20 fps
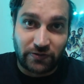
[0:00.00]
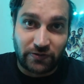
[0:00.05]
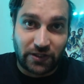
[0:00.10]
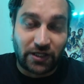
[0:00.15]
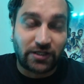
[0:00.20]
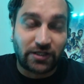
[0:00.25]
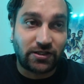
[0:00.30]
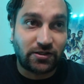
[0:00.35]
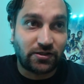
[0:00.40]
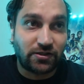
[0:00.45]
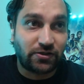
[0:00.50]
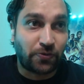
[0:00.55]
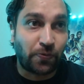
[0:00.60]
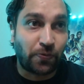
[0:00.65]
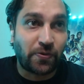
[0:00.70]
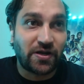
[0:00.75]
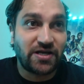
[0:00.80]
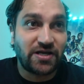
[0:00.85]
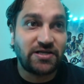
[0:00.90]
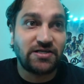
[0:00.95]
Like, the
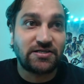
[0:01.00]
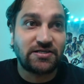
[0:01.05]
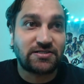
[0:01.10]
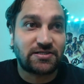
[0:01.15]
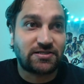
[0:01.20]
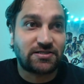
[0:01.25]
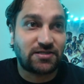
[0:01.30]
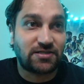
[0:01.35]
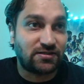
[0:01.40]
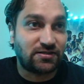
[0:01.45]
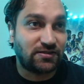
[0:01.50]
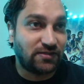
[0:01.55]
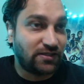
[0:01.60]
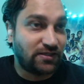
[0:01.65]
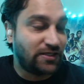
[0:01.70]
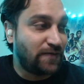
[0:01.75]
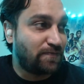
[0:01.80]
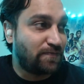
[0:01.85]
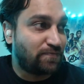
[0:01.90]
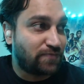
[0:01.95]
way he
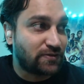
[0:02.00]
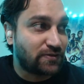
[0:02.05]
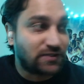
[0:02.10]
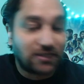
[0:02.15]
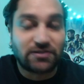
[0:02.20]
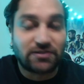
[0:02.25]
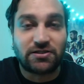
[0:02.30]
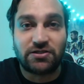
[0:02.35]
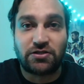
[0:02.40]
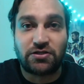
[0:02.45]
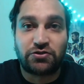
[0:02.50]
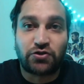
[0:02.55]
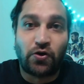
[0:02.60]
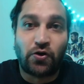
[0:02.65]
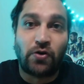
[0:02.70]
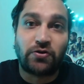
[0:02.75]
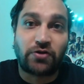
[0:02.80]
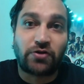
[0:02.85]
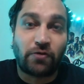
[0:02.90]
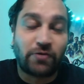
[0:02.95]
presented the
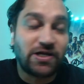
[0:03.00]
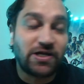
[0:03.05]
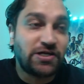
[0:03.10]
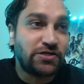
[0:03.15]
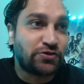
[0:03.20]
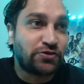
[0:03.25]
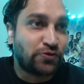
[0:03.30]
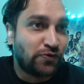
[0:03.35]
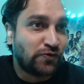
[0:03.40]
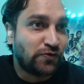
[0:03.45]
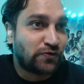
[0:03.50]
joke, the way he told